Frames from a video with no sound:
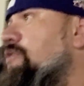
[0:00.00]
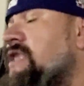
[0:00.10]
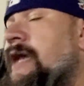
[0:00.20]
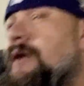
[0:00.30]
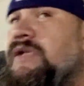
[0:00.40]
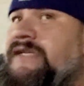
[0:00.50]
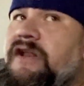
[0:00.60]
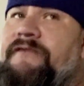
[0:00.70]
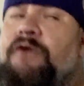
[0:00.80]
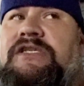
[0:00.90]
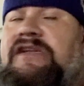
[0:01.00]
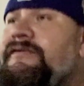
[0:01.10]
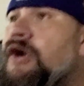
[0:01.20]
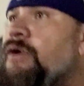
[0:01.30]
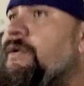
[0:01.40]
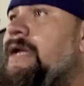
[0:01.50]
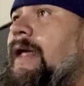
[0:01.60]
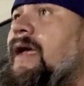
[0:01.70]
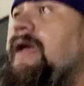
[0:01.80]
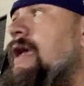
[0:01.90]
We thought it wasn't on a 14-volt
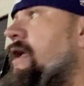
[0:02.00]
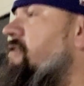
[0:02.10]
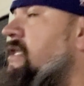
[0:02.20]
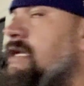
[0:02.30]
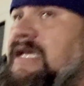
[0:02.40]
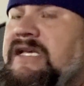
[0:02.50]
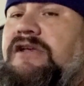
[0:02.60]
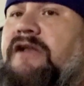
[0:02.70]
relay, and everything is on a